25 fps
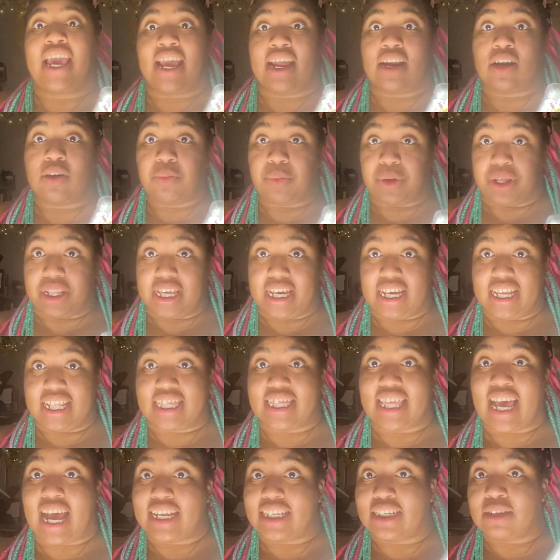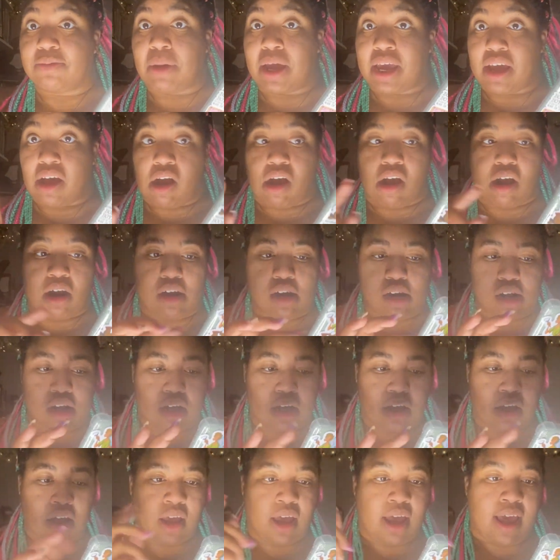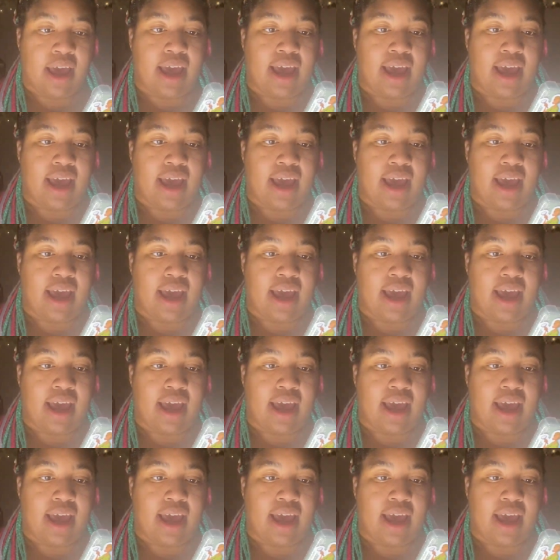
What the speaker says: Anna Willett. That's my arc.